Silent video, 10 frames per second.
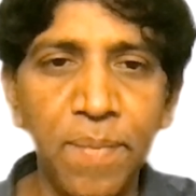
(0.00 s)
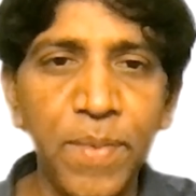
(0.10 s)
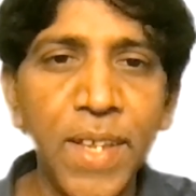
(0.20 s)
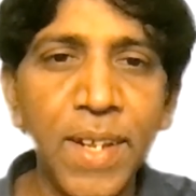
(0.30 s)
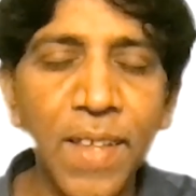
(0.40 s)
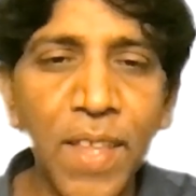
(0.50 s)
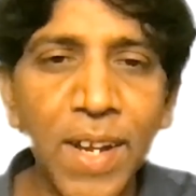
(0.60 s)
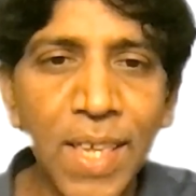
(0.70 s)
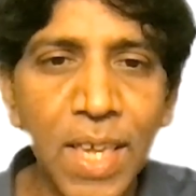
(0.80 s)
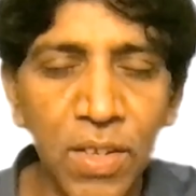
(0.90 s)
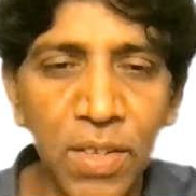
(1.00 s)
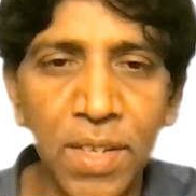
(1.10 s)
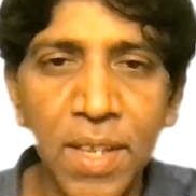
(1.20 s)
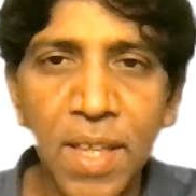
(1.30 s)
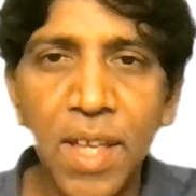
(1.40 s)
Just like that
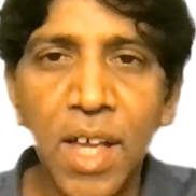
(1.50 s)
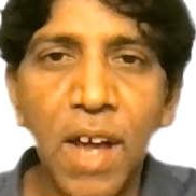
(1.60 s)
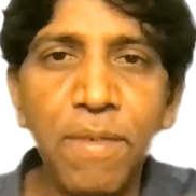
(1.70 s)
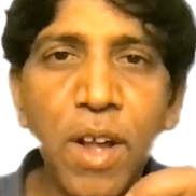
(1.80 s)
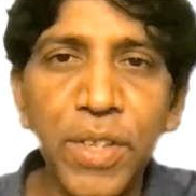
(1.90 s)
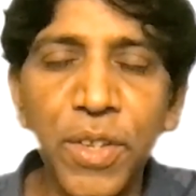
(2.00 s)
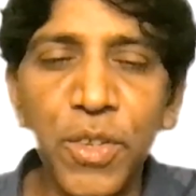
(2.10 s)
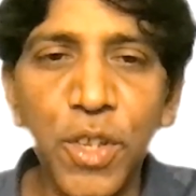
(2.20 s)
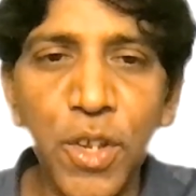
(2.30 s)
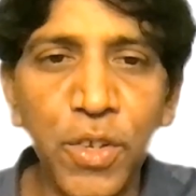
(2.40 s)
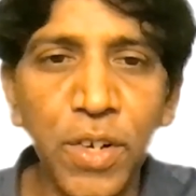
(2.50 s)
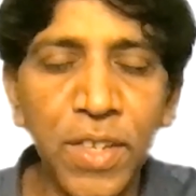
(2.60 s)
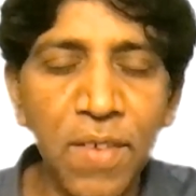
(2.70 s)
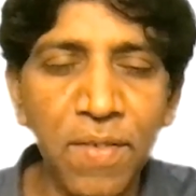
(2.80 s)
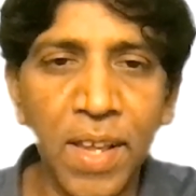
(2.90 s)
keys of Dawson's search,
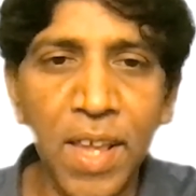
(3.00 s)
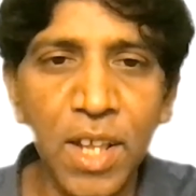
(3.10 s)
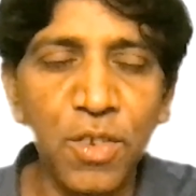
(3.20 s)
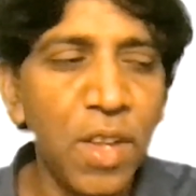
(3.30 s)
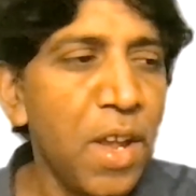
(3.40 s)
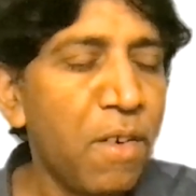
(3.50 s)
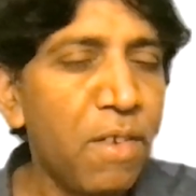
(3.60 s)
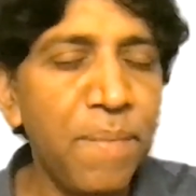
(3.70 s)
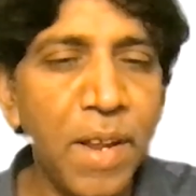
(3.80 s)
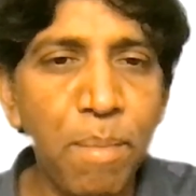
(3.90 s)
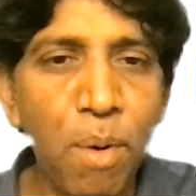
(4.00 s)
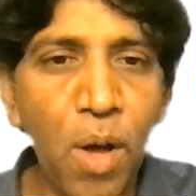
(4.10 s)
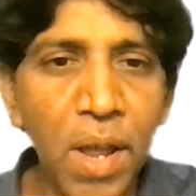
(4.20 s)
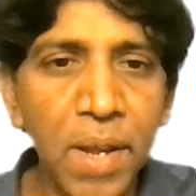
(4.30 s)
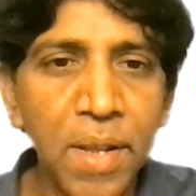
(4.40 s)
receiving the keys from that
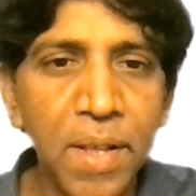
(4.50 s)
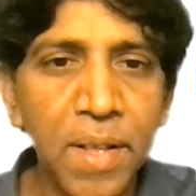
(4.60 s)
boy,